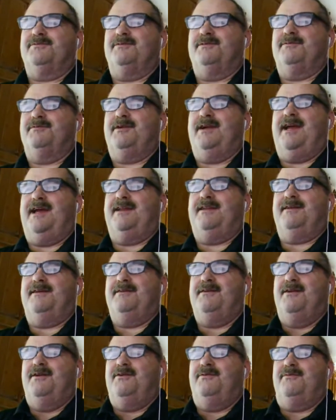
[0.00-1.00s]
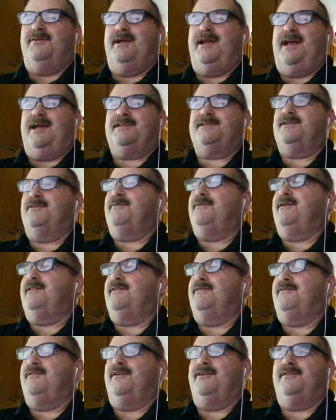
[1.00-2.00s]
We actually
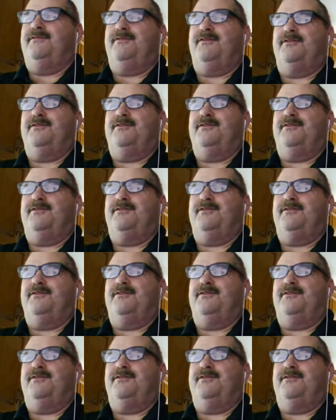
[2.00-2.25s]
run the very